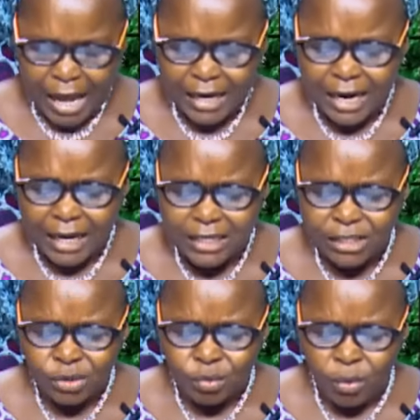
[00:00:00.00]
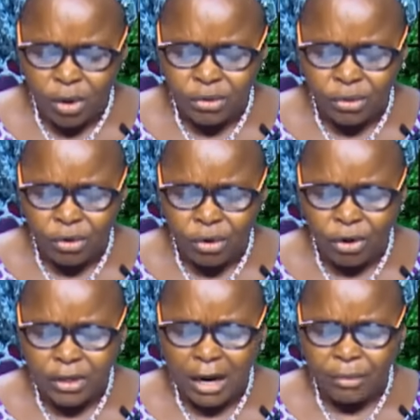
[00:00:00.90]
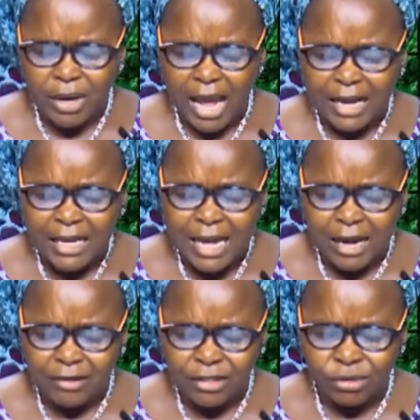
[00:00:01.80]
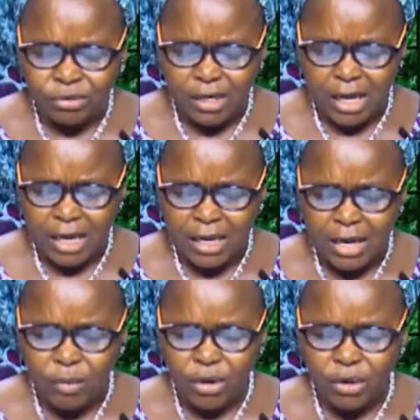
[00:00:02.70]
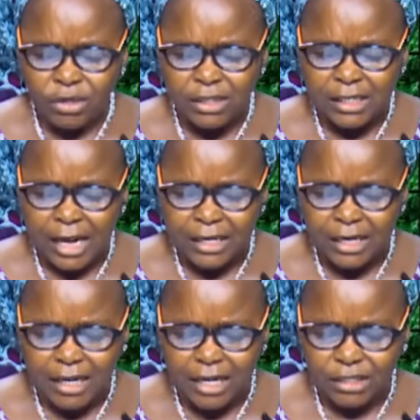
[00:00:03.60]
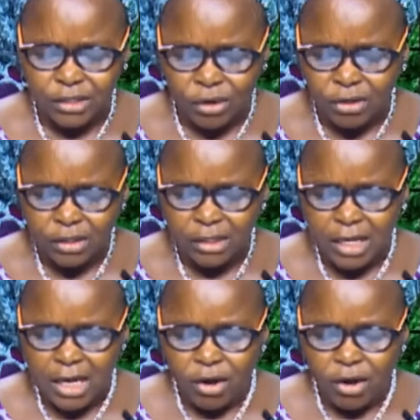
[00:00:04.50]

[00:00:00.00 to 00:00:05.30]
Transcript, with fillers: And that this word, O God, that we are hearing today, they will not stand against us